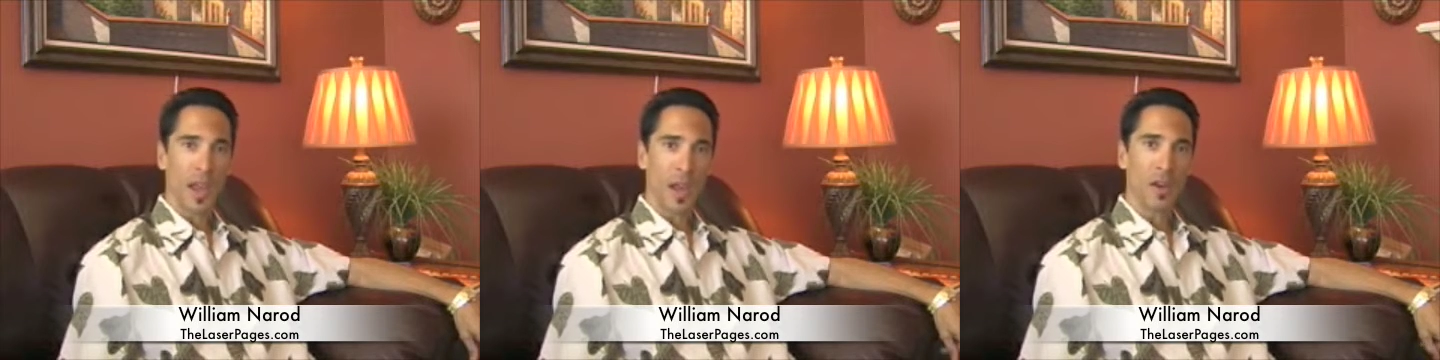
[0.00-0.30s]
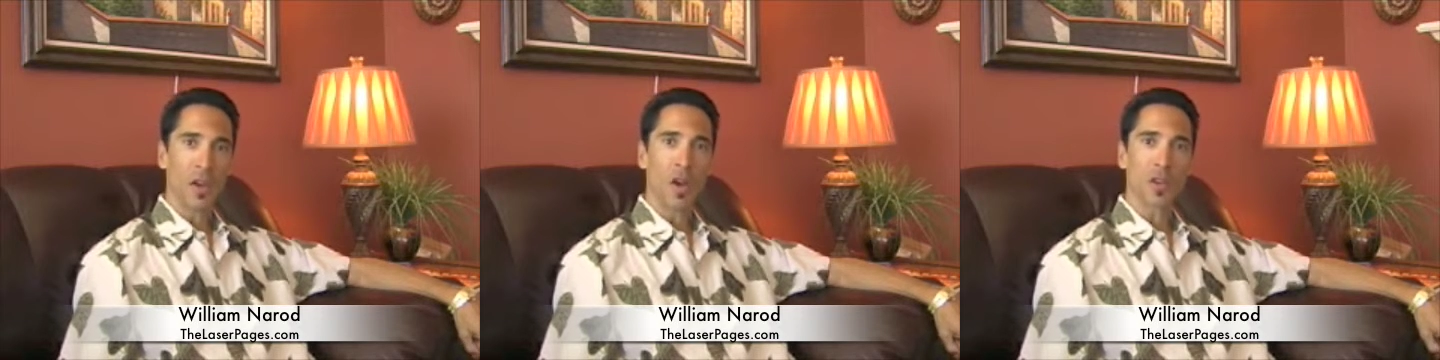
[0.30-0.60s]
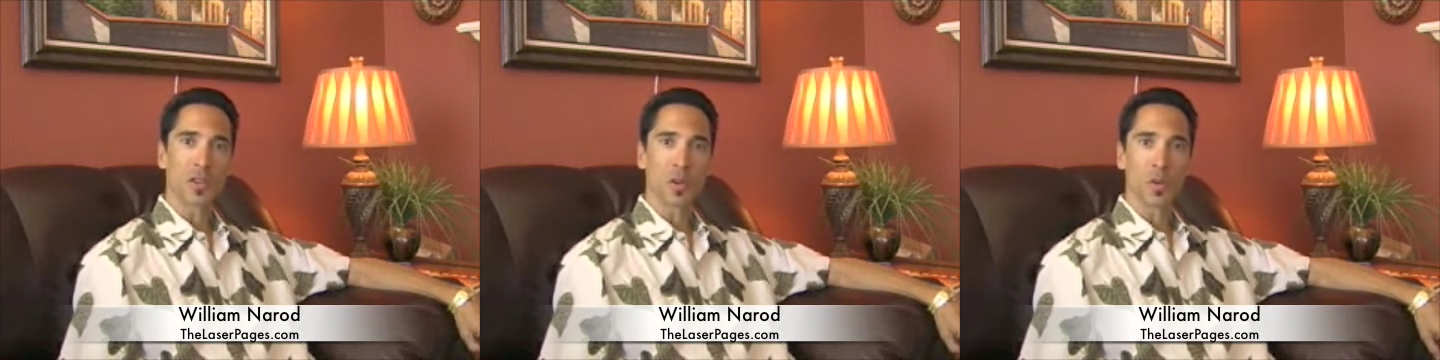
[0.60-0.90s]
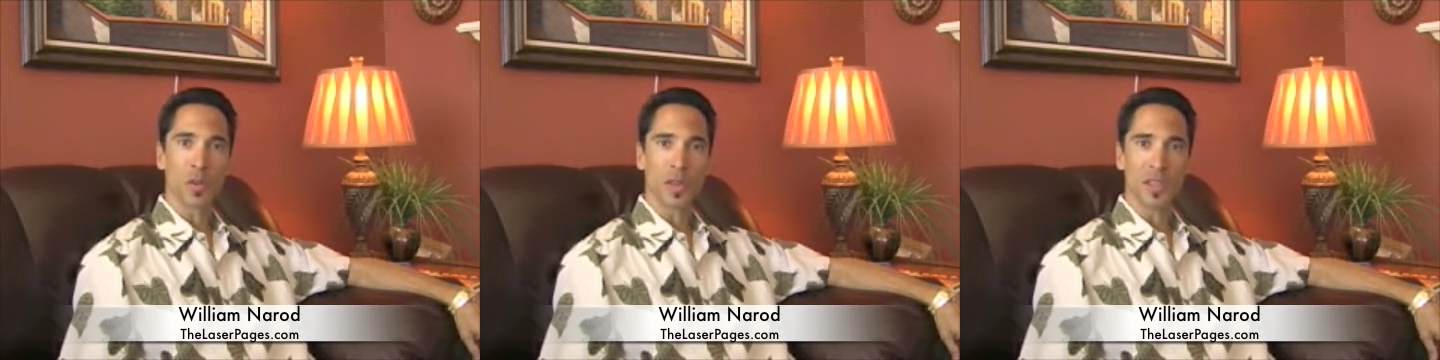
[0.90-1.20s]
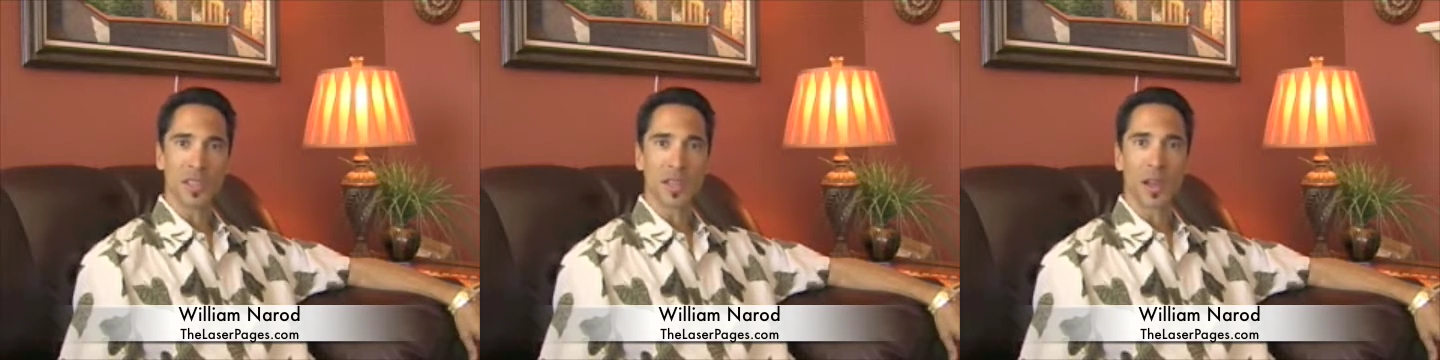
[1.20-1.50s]
and also the
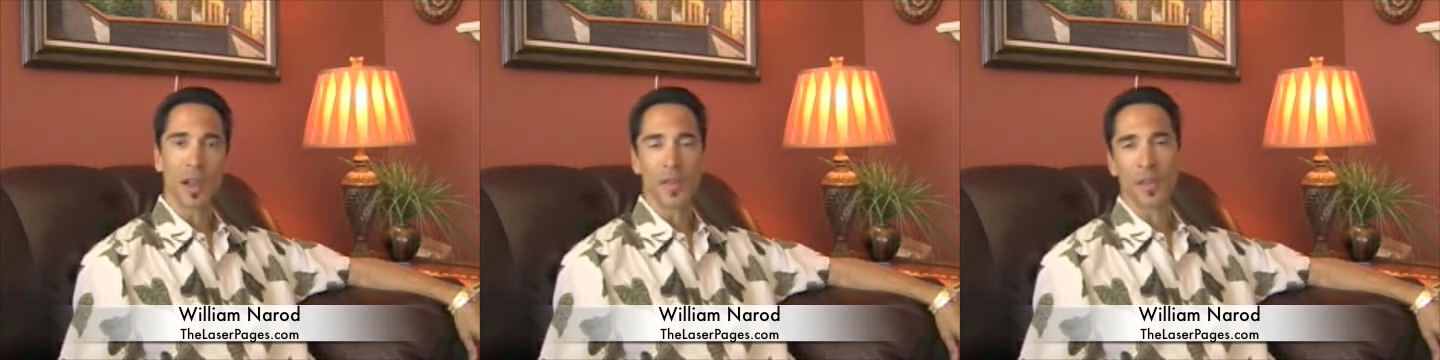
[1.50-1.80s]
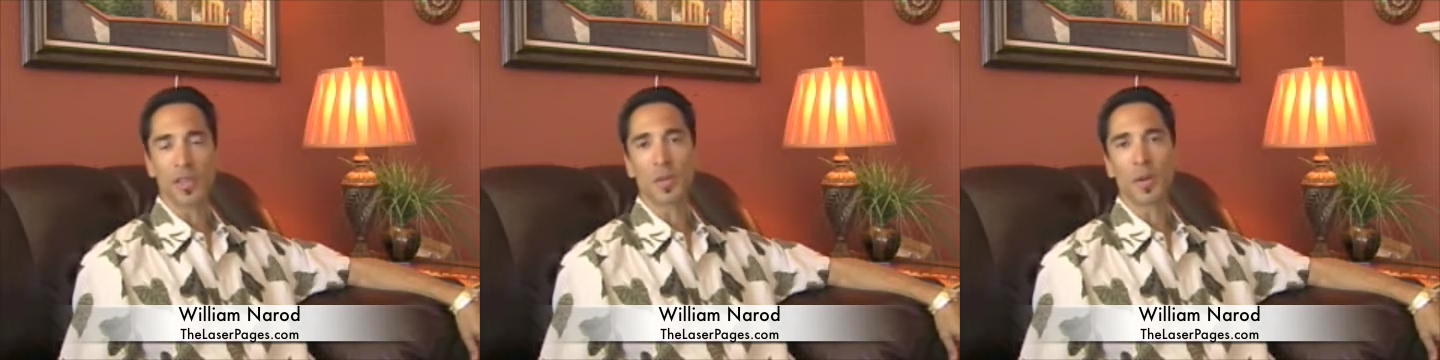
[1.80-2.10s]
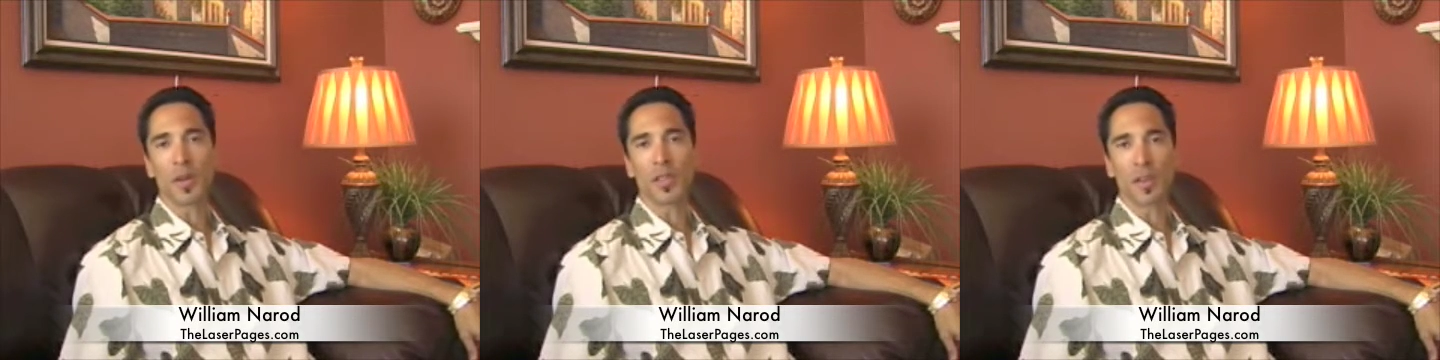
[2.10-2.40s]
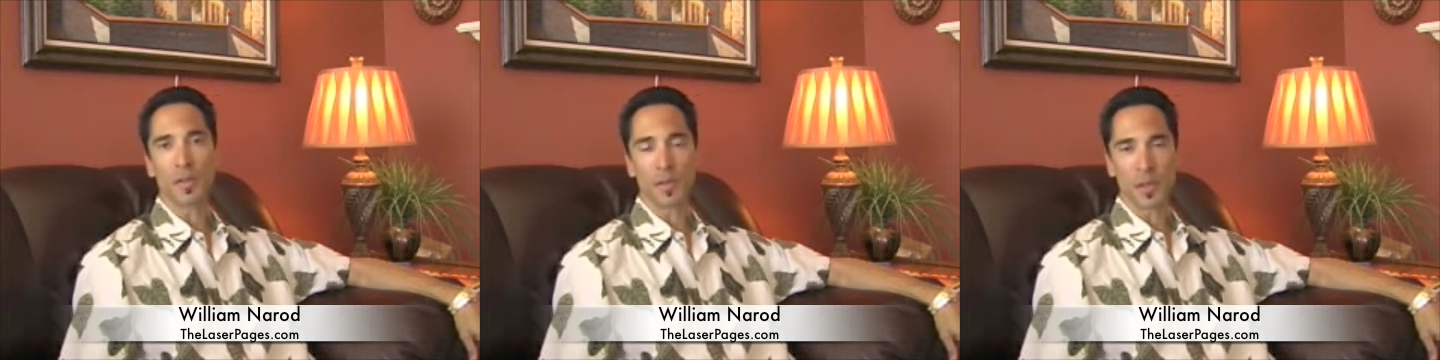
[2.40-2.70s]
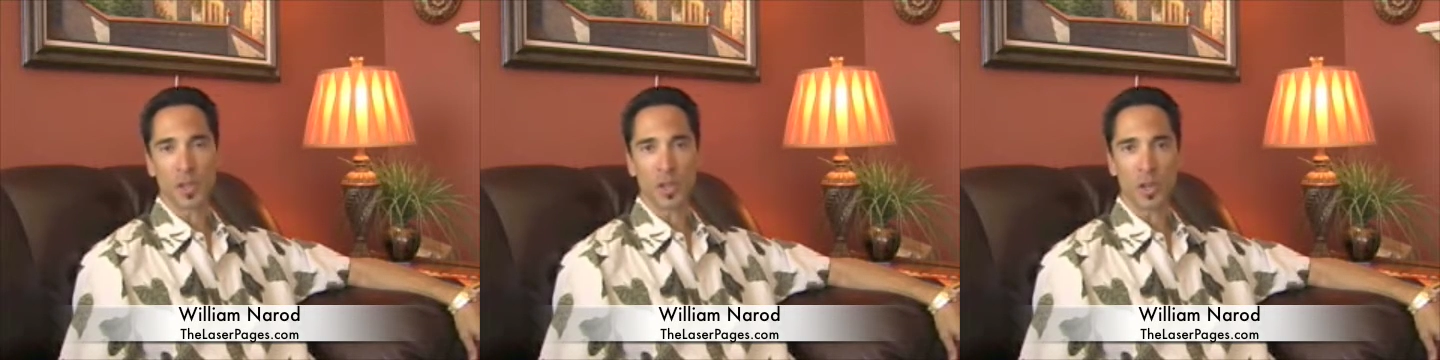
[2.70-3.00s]
skill and the experience of the
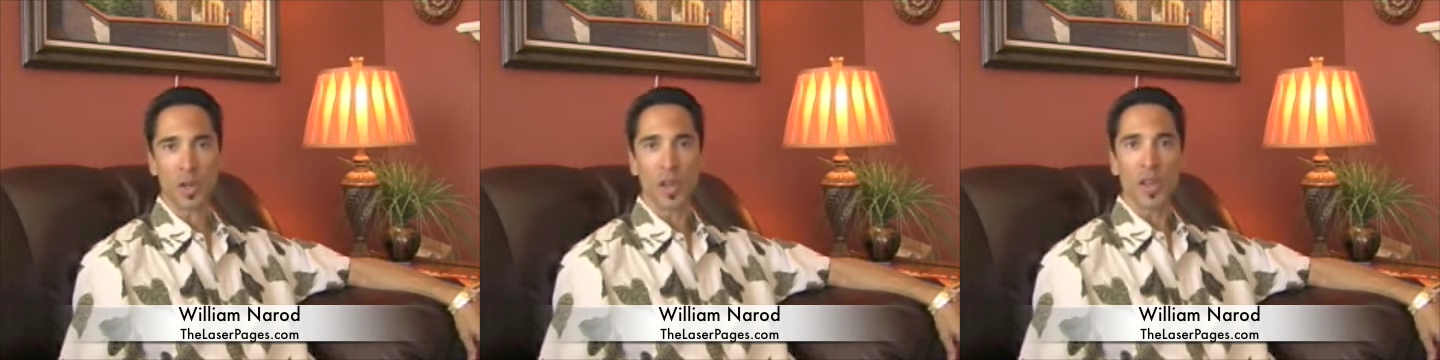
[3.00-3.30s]
physician.